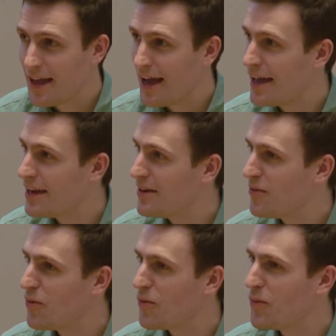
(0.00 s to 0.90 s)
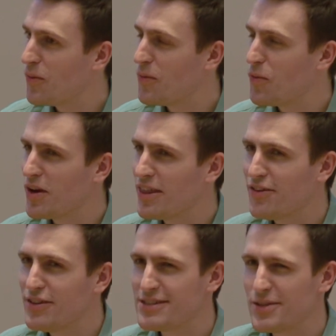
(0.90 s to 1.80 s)
And one of the
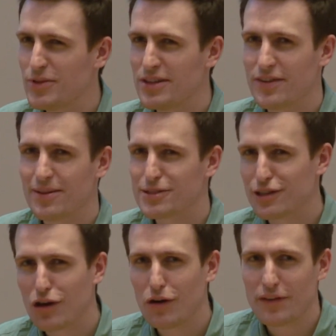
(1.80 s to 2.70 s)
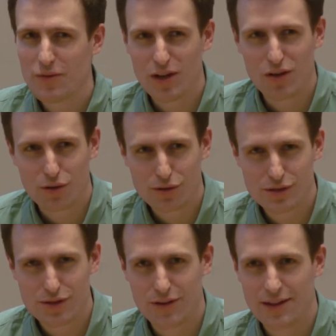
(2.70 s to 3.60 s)
reasons that we developed, there's a lot of 8-week
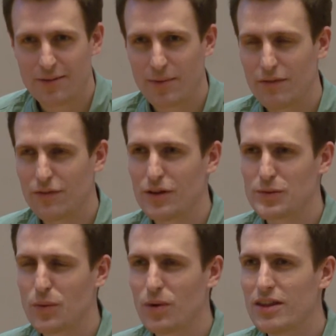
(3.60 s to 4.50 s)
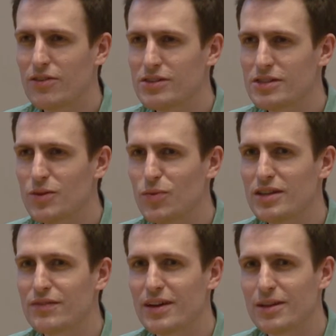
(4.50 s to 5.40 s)
courses out there in mindfulness, but one of the reasons that we
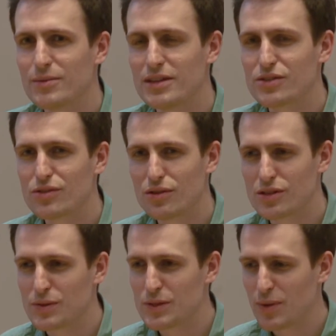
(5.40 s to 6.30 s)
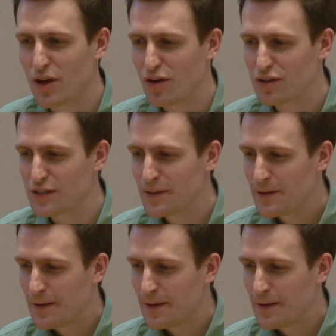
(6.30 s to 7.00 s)
developed this course is because